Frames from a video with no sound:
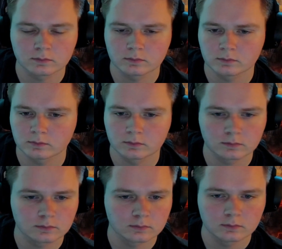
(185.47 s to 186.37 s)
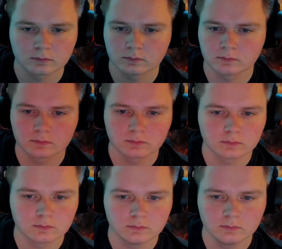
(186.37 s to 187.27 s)
Get out of here!
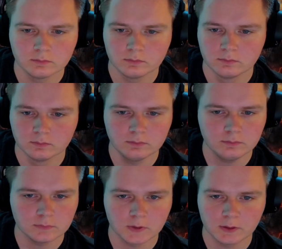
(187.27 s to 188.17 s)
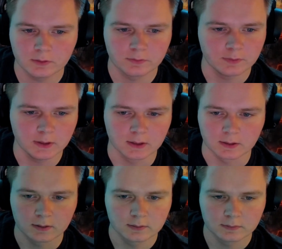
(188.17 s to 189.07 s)
what's your so-called help? What the
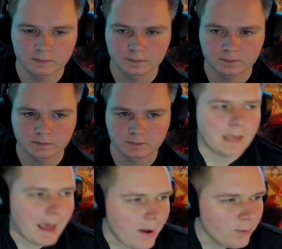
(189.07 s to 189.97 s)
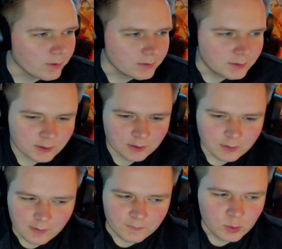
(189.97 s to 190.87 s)
fuck?
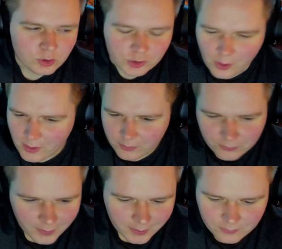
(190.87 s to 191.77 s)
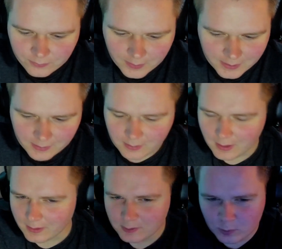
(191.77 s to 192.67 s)
Cowards! If you saw the fucking fight...
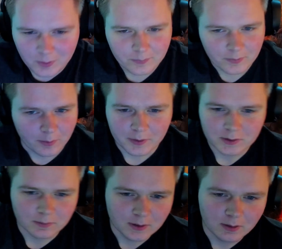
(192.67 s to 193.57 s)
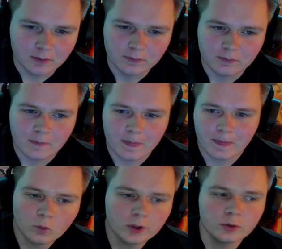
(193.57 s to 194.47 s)
No, these people are pissing me off.
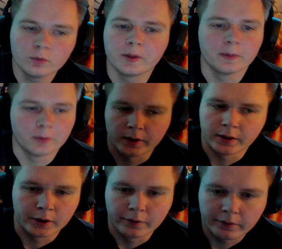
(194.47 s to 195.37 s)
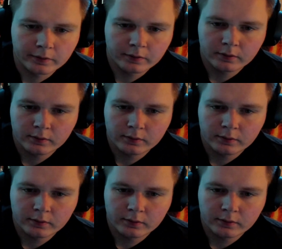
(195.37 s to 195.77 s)
What are you people gonna do?